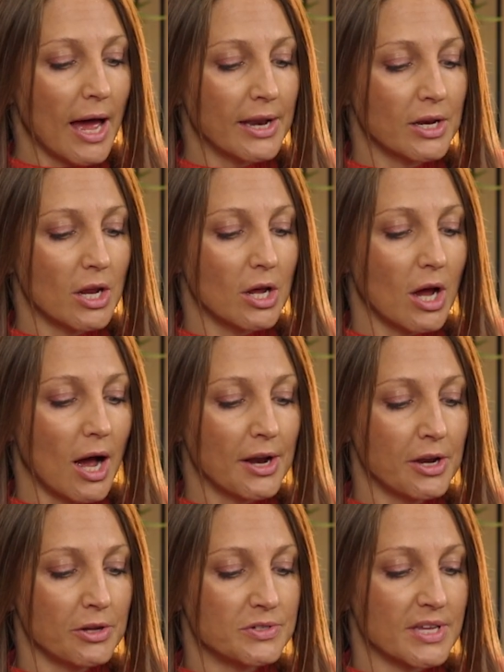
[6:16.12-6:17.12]
And I
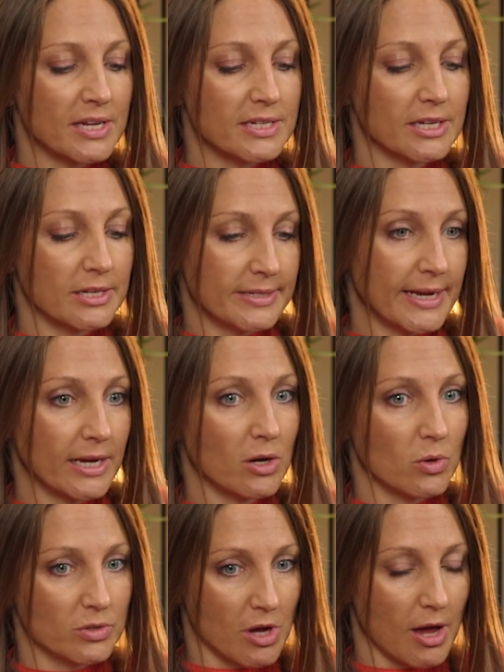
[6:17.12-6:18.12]
know you said it can take a
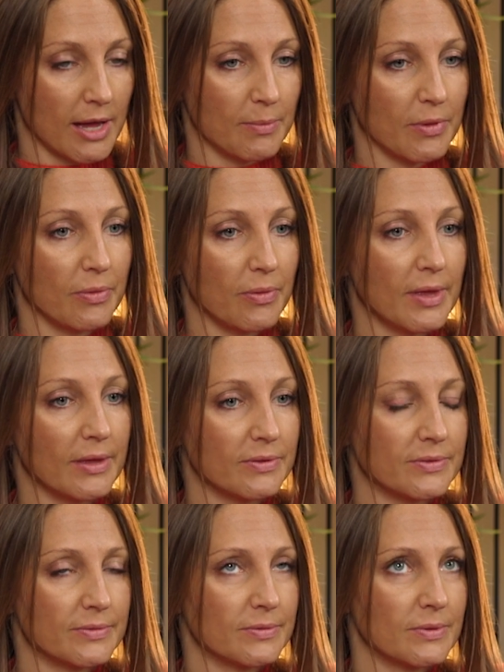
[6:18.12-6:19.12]
long time and
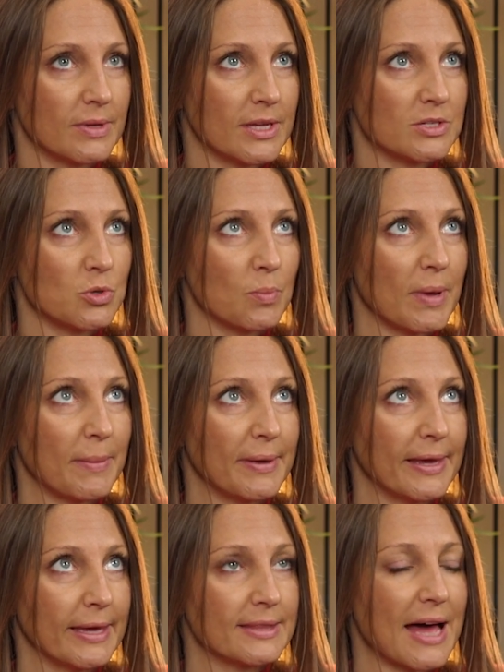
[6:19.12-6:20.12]
it's not
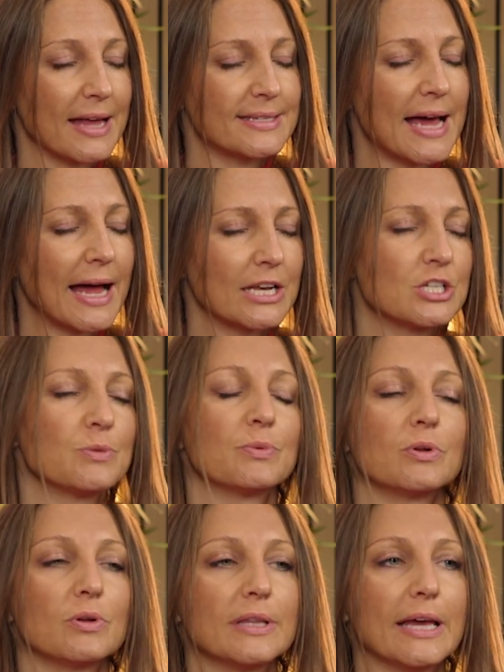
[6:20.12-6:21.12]
maybe that
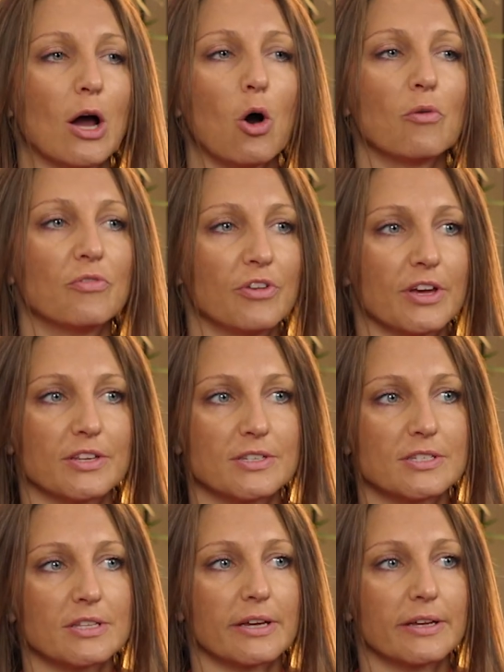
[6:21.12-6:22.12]
tangible or the
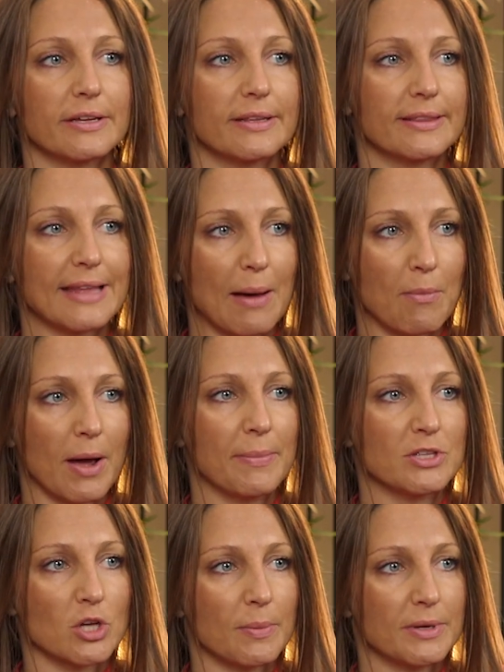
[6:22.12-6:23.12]
obvious that might be
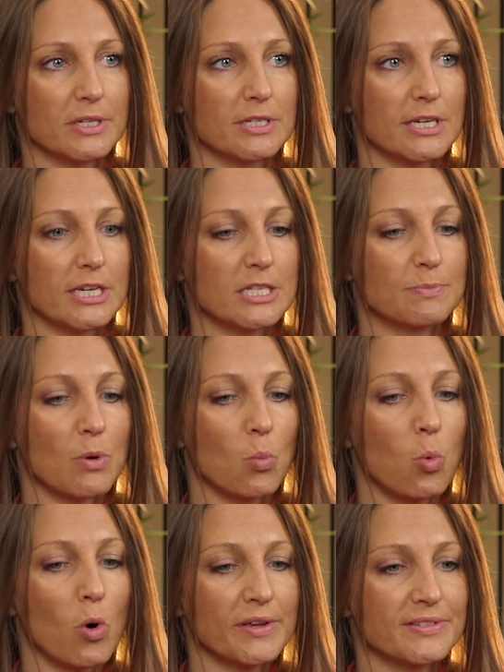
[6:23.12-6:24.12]
diabetes, but
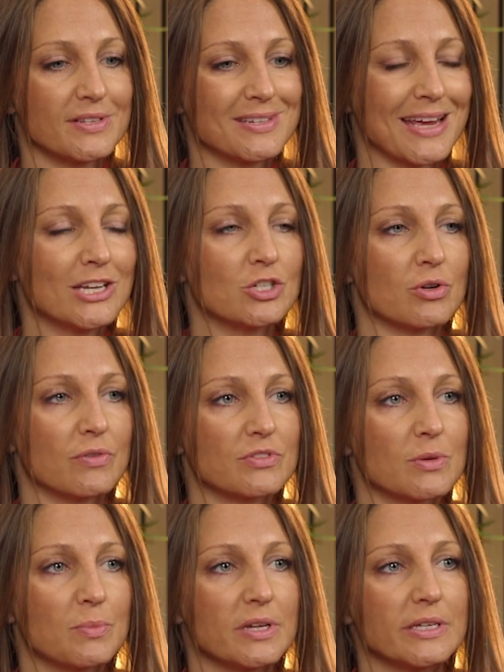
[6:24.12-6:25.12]
what is the danger if
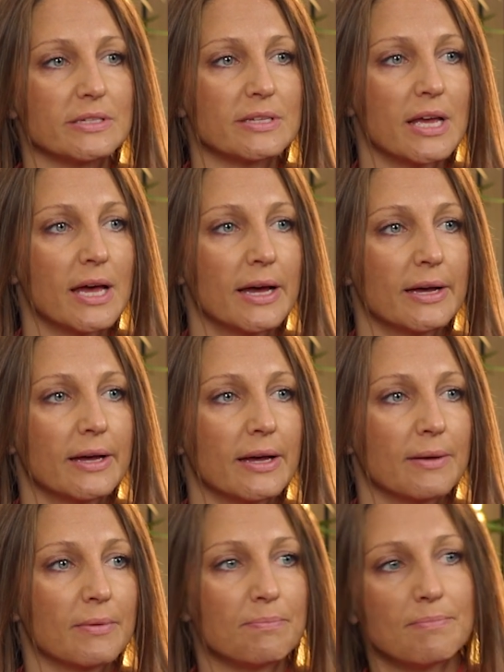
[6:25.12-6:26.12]
somebody's
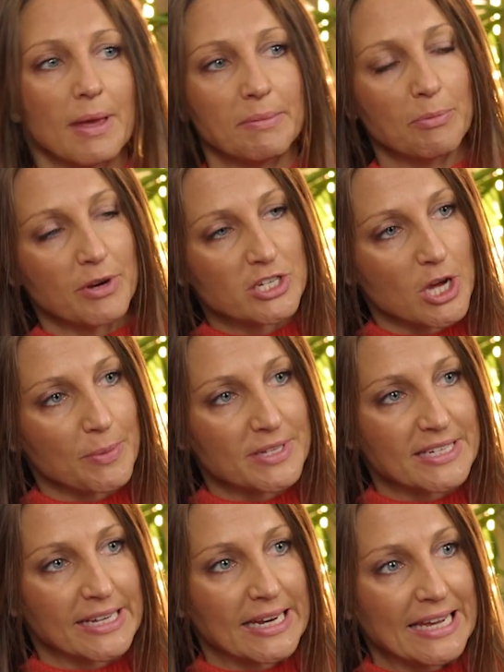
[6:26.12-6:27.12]
maybe
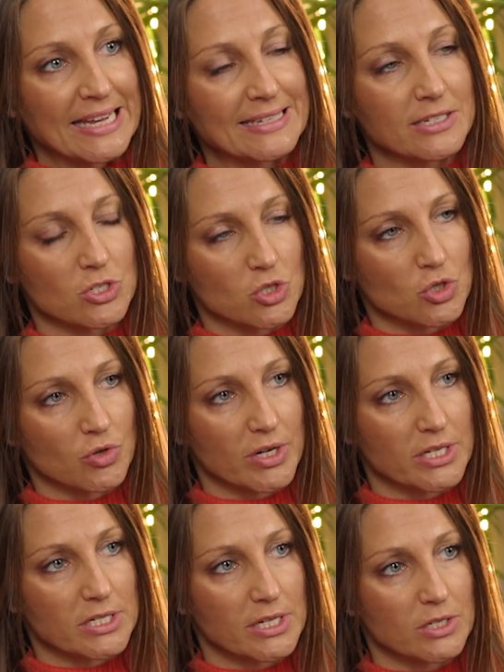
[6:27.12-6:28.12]
pre-diabetic and it isn't
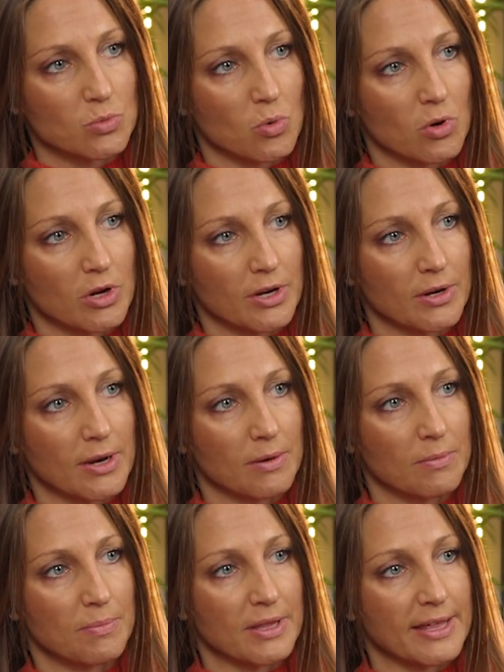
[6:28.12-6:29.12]
treated? What can
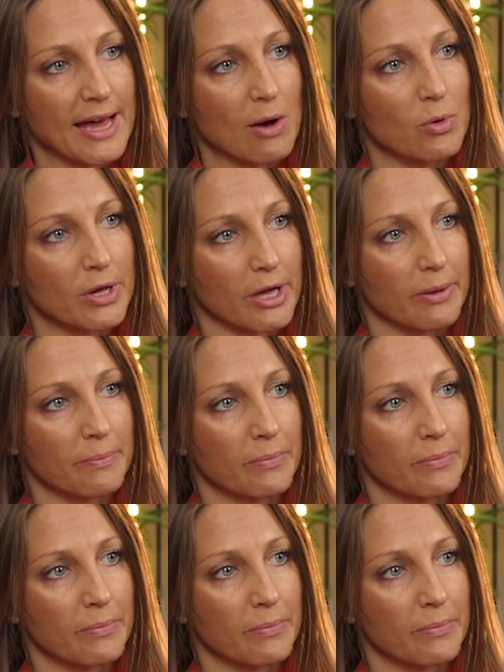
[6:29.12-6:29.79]
be the outcome?